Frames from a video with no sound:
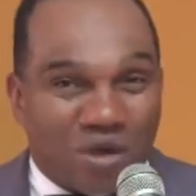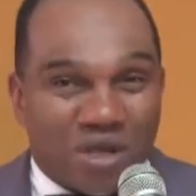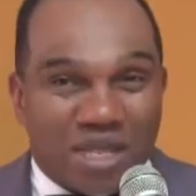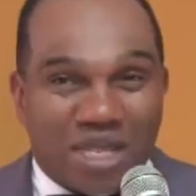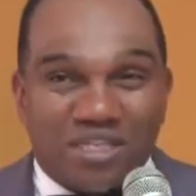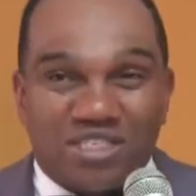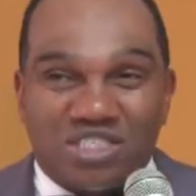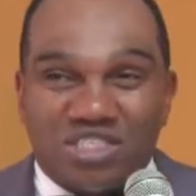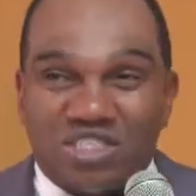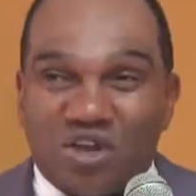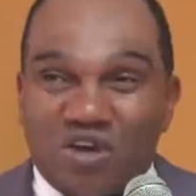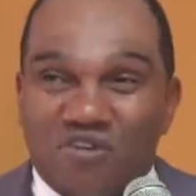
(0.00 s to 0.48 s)

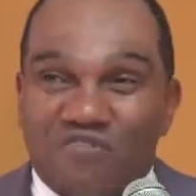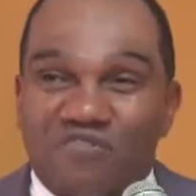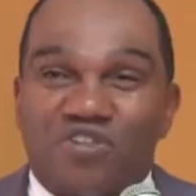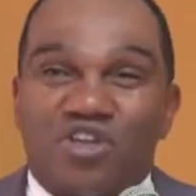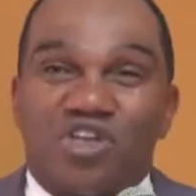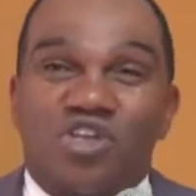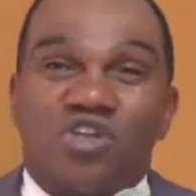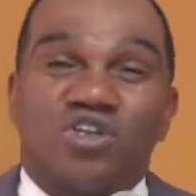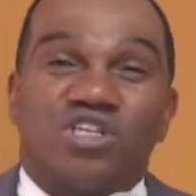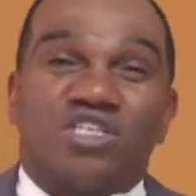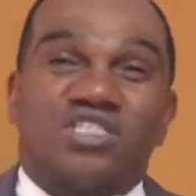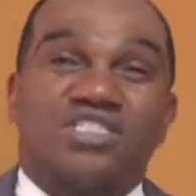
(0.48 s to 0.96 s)
And so for
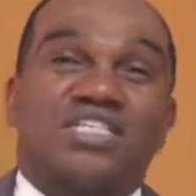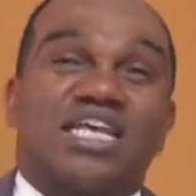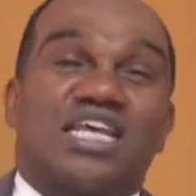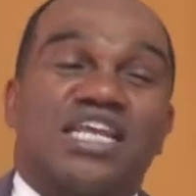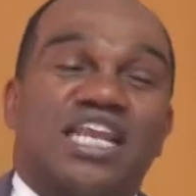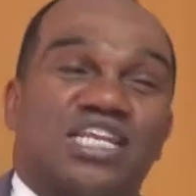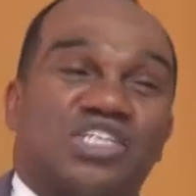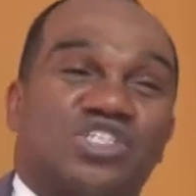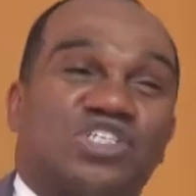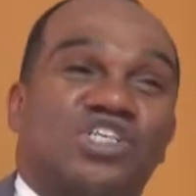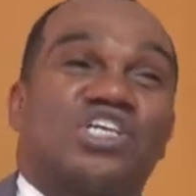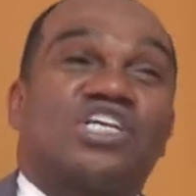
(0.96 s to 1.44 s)
you to say
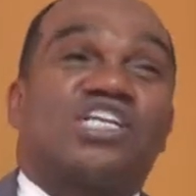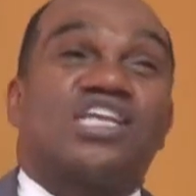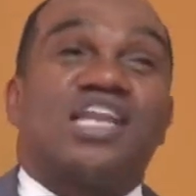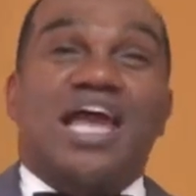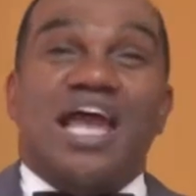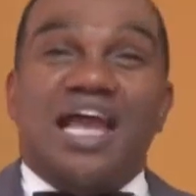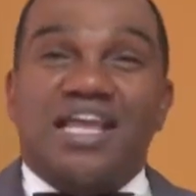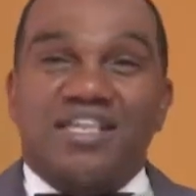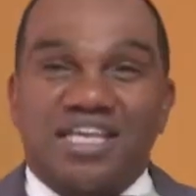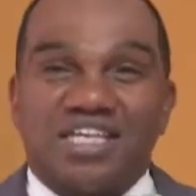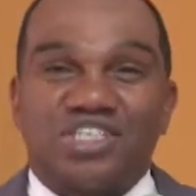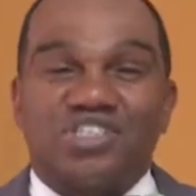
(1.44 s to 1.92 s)
that you're
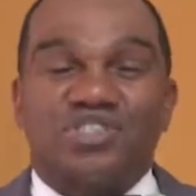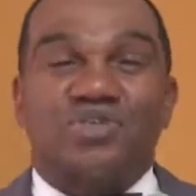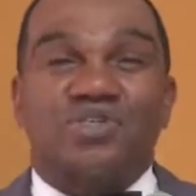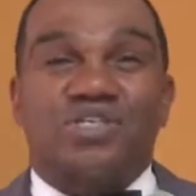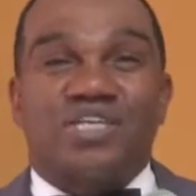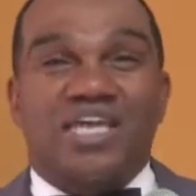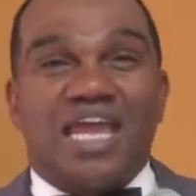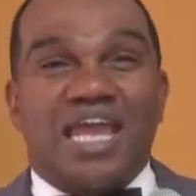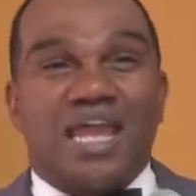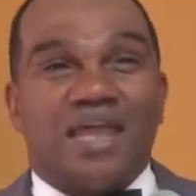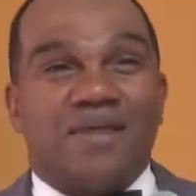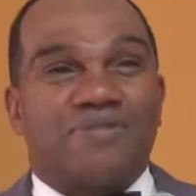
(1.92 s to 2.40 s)
glad that you
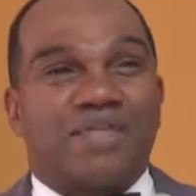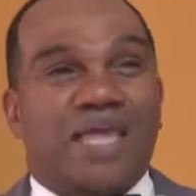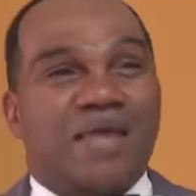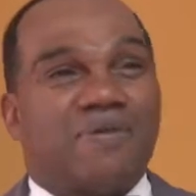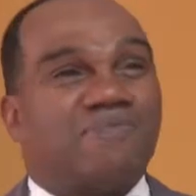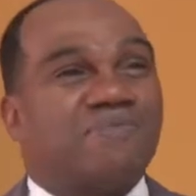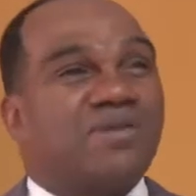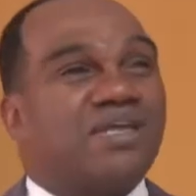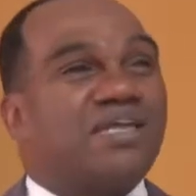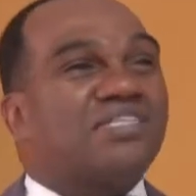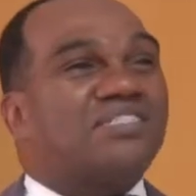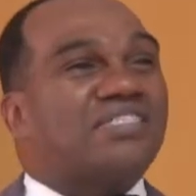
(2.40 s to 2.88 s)
came,
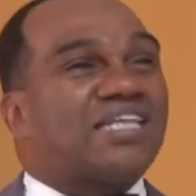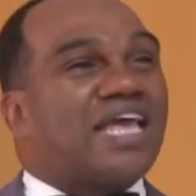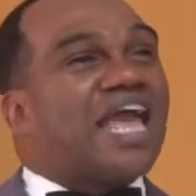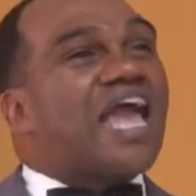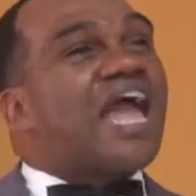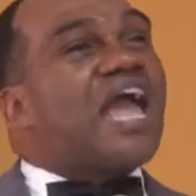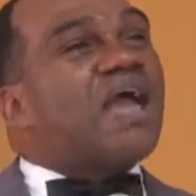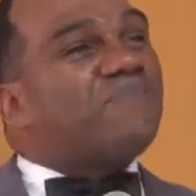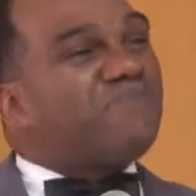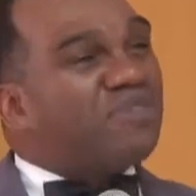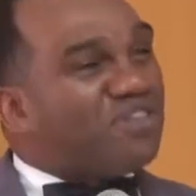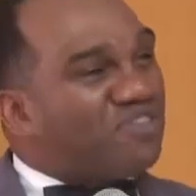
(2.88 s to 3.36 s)
that means the
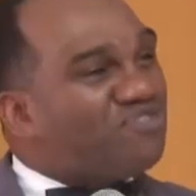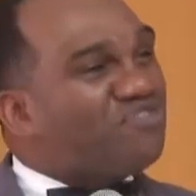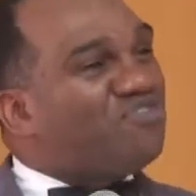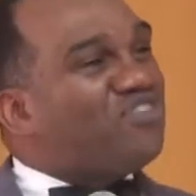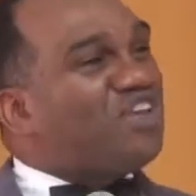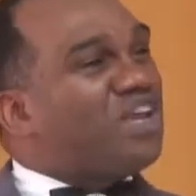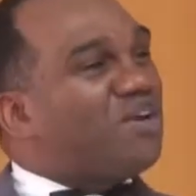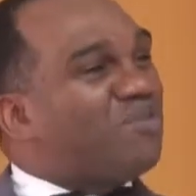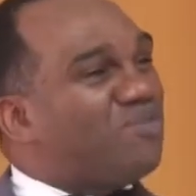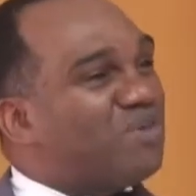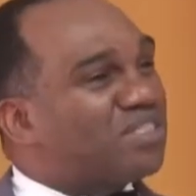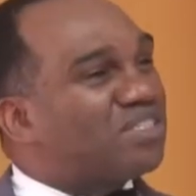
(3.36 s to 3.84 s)

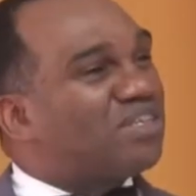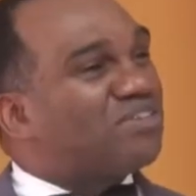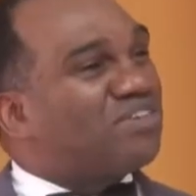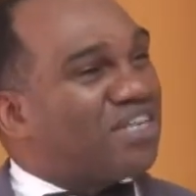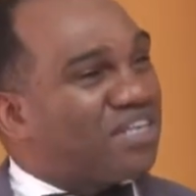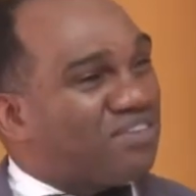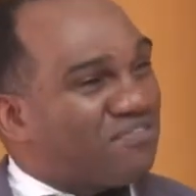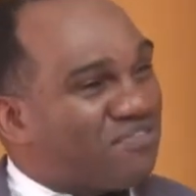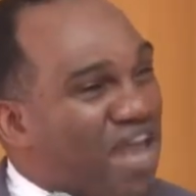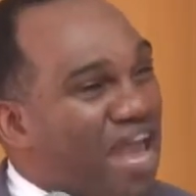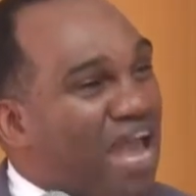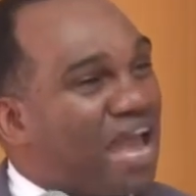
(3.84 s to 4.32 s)
atmosphere was
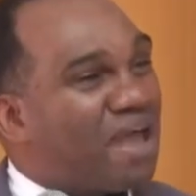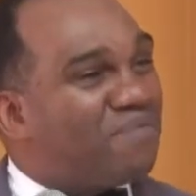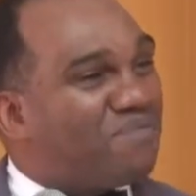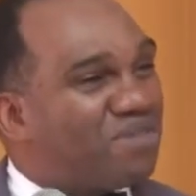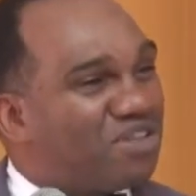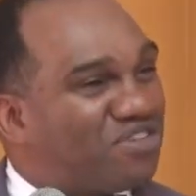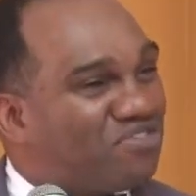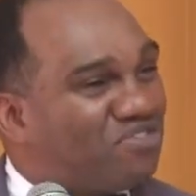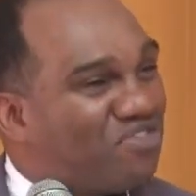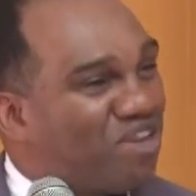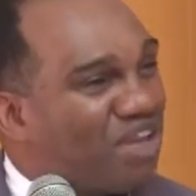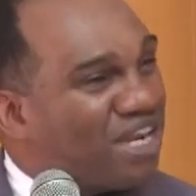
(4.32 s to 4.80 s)
an
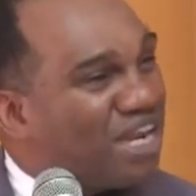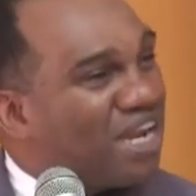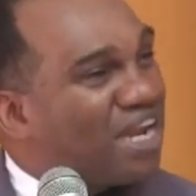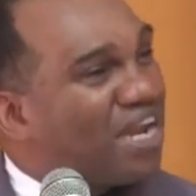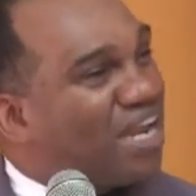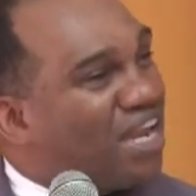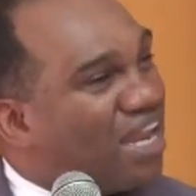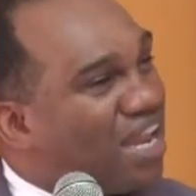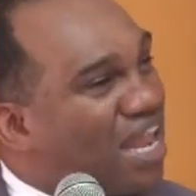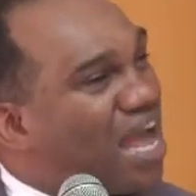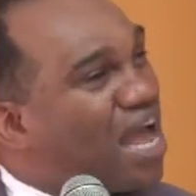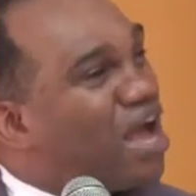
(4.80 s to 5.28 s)
atmosphere that
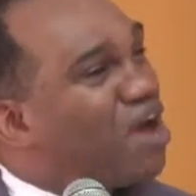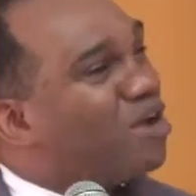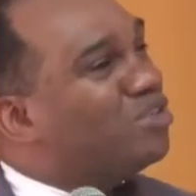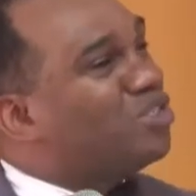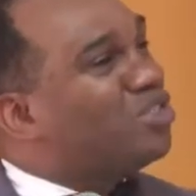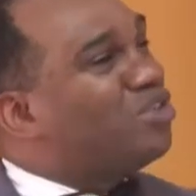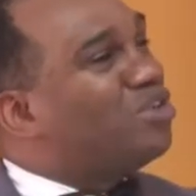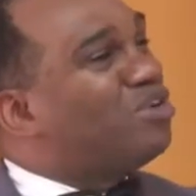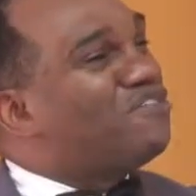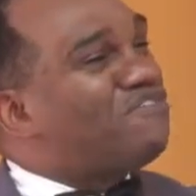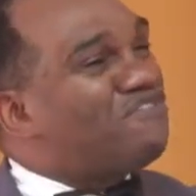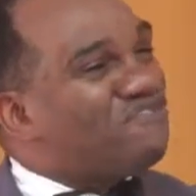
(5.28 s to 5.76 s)

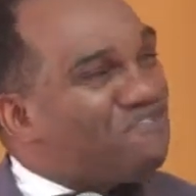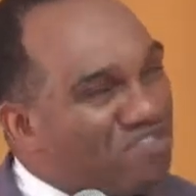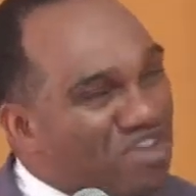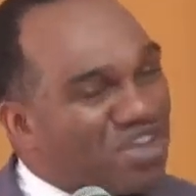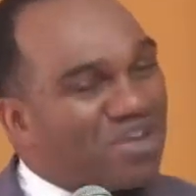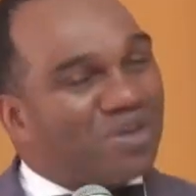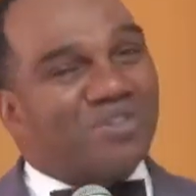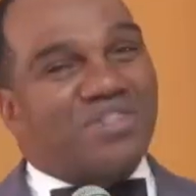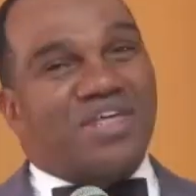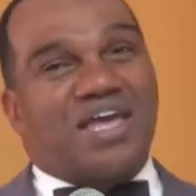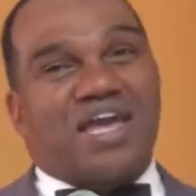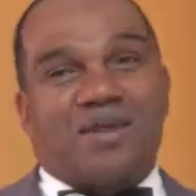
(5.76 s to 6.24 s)
allowed you to
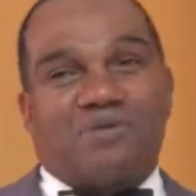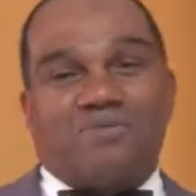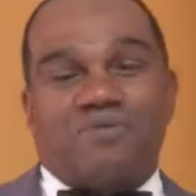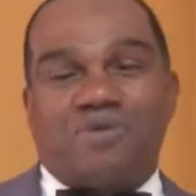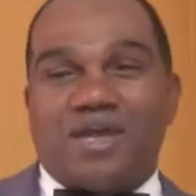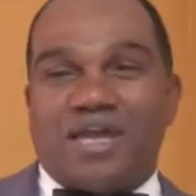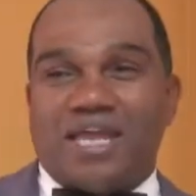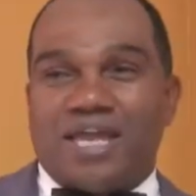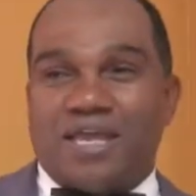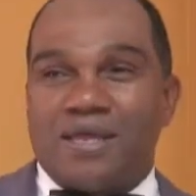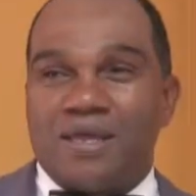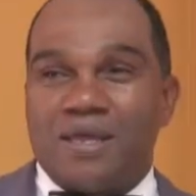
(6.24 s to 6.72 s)
feel that
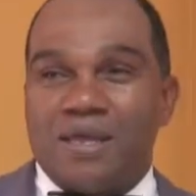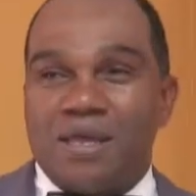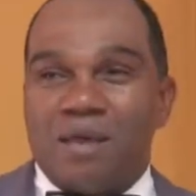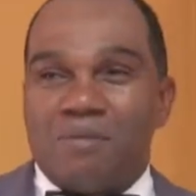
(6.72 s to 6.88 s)
way.